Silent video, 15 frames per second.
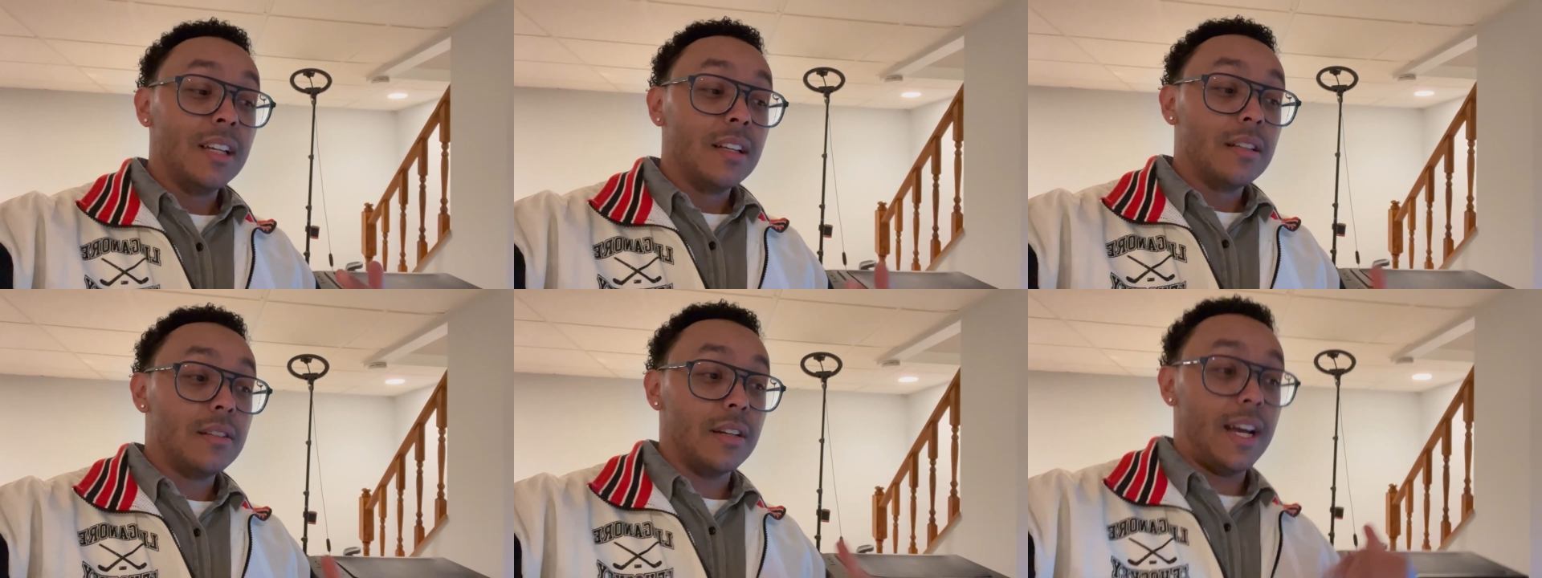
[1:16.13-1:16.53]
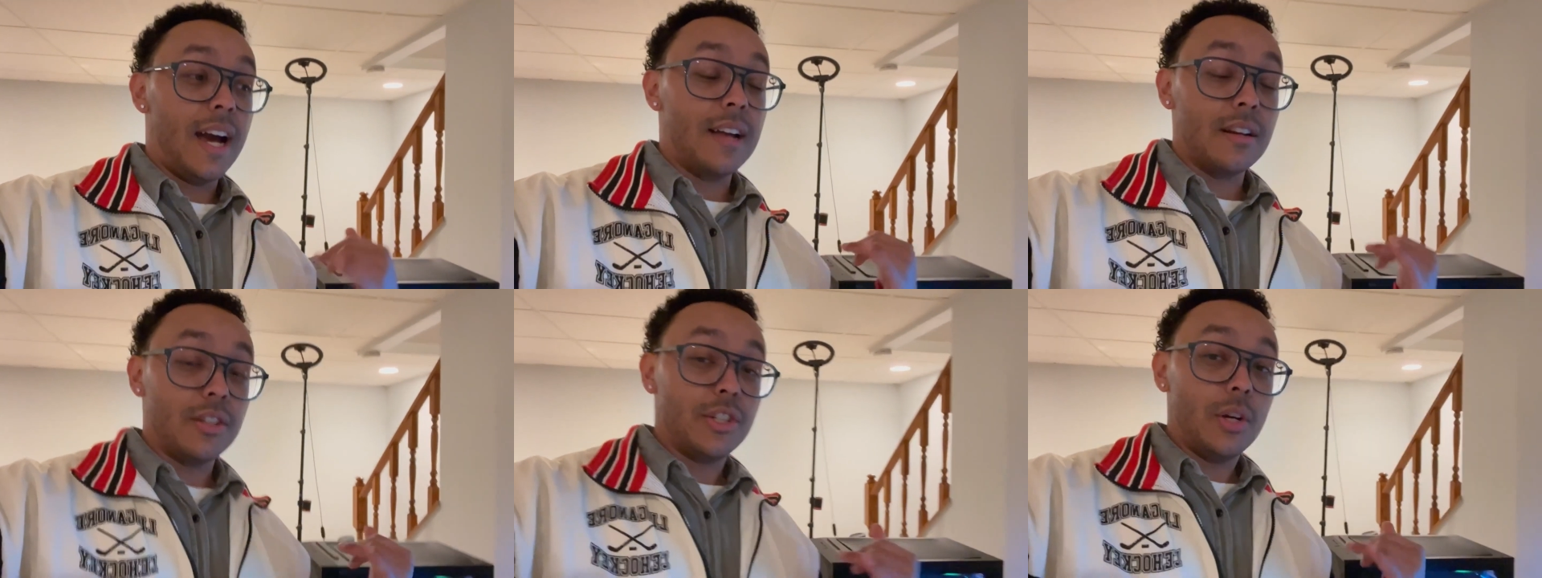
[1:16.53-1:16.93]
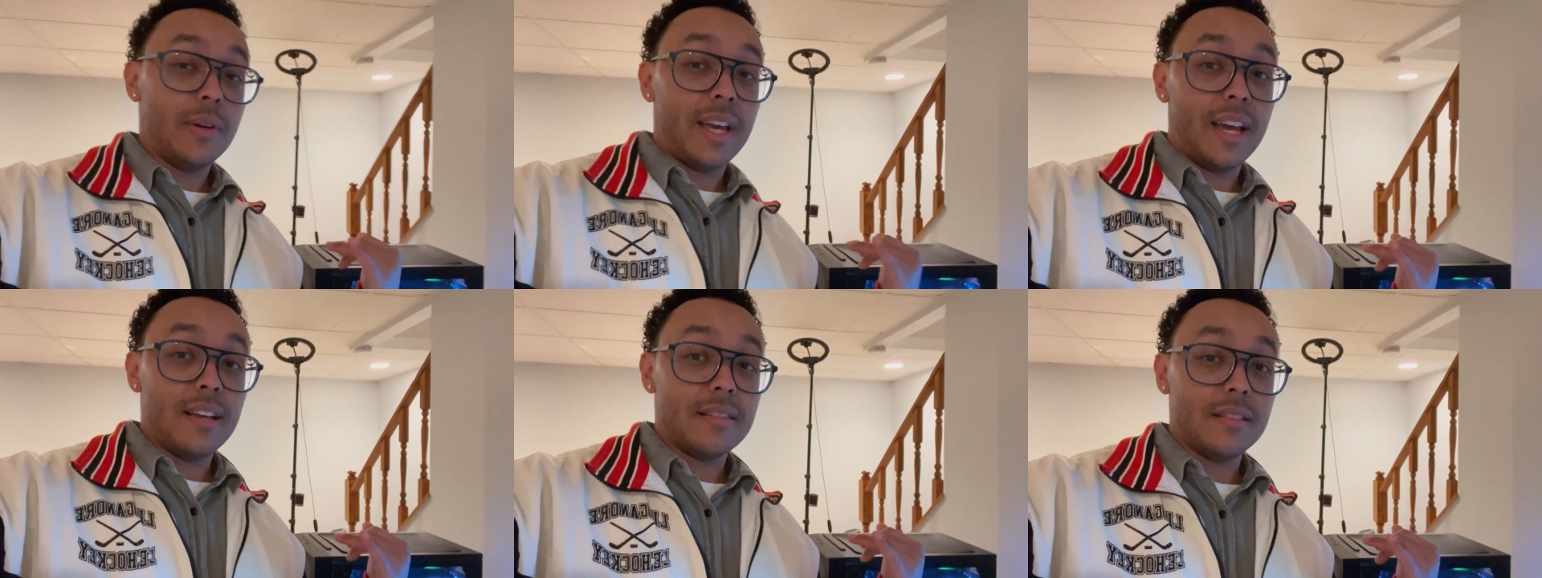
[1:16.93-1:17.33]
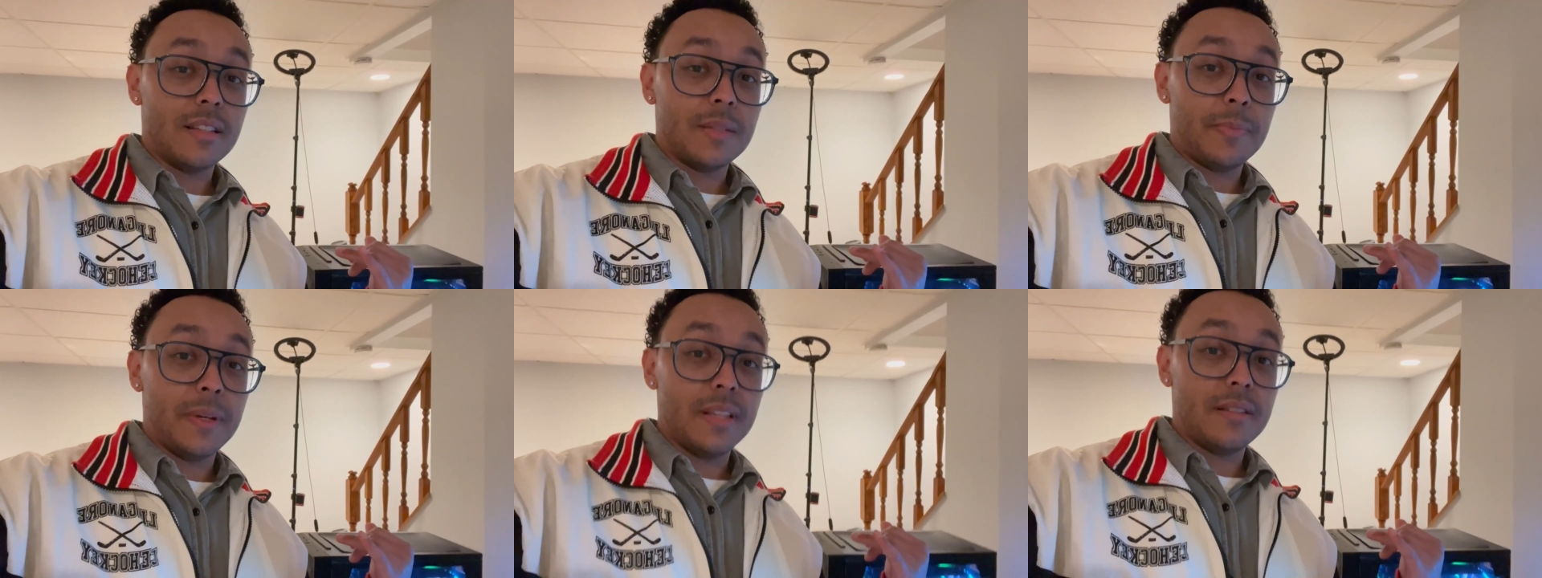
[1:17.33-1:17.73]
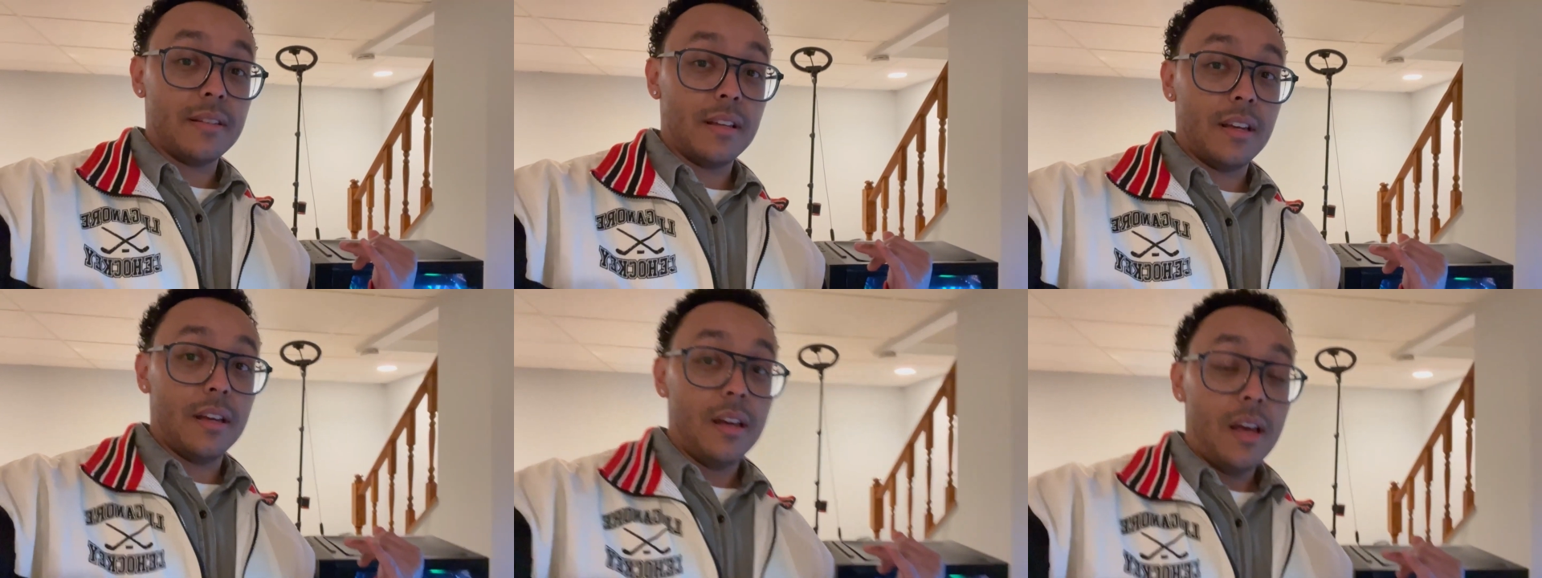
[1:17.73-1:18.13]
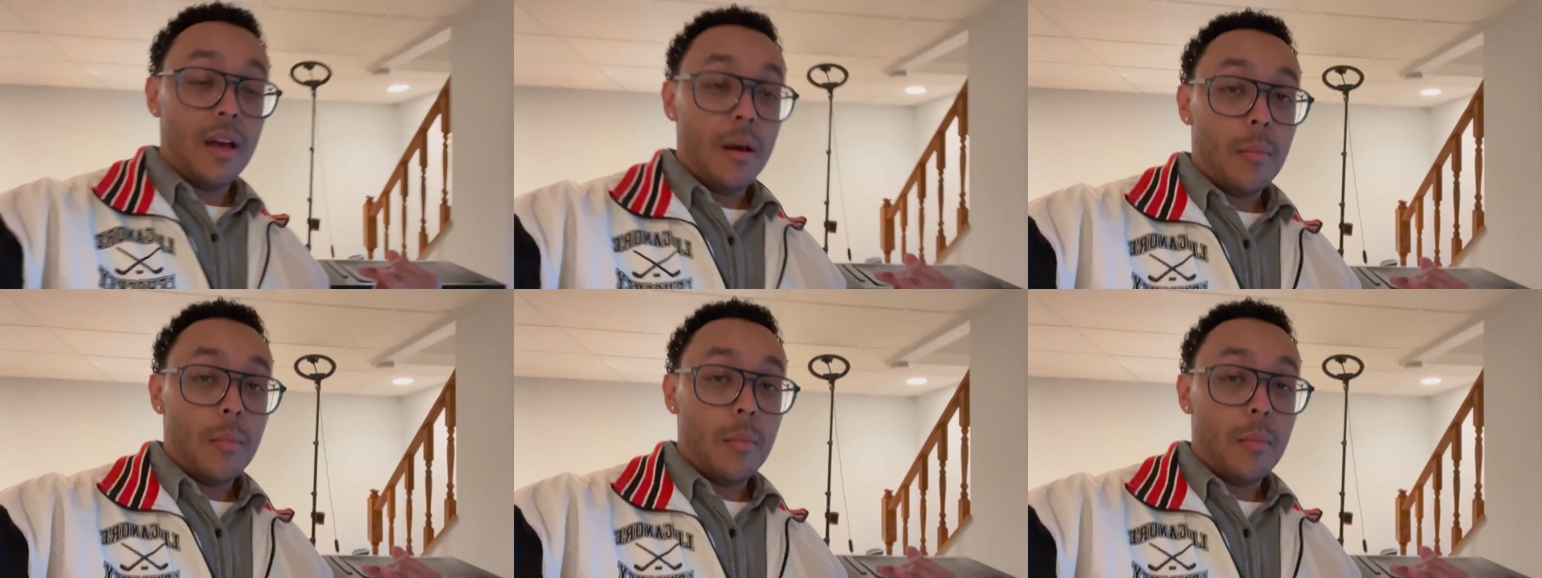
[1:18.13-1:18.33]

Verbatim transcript: to kind of showcase this PC,